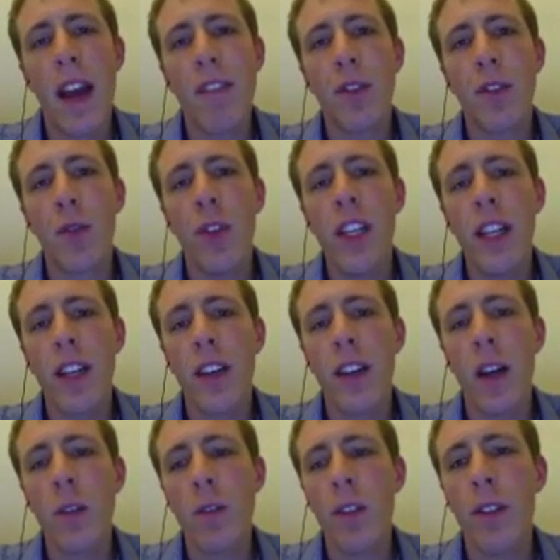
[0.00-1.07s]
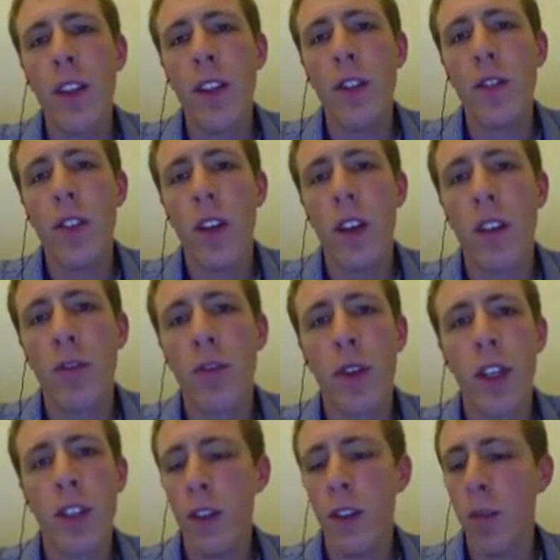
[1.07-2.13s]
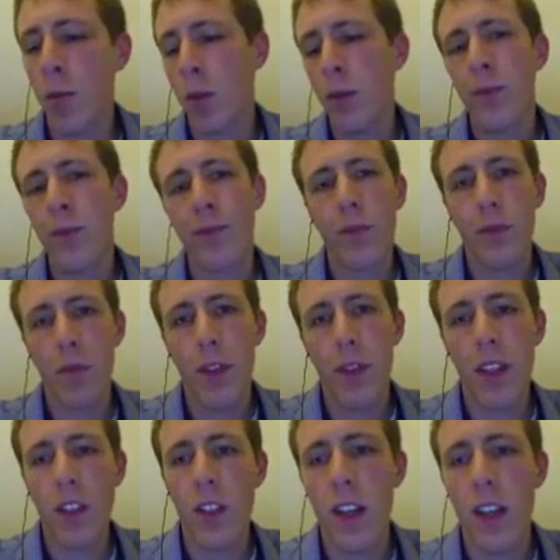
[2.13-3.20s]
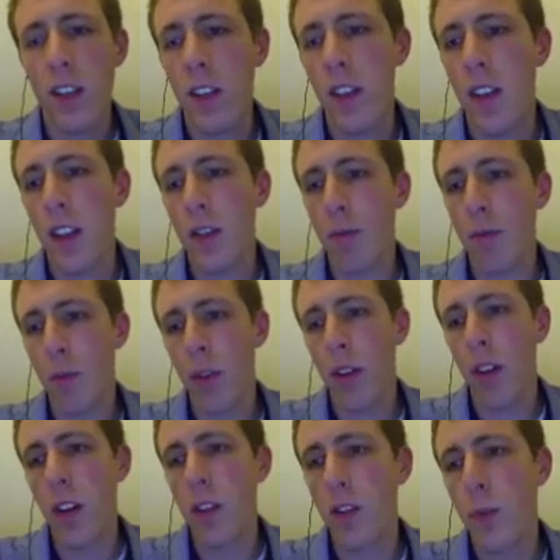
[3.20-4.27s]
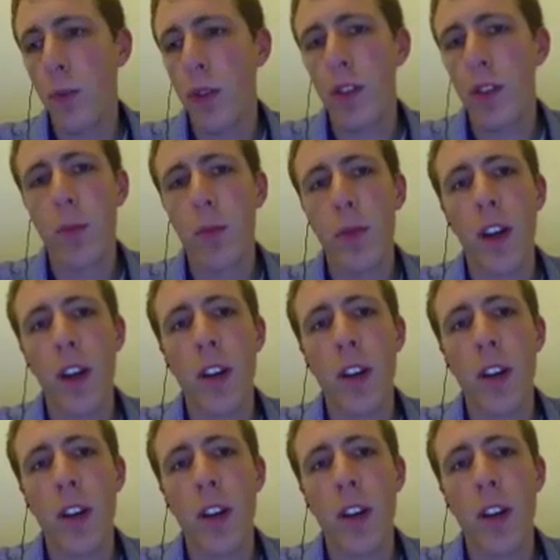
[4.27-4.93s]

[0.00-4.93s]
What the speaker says: really encountered this. For example, let's put a small example here.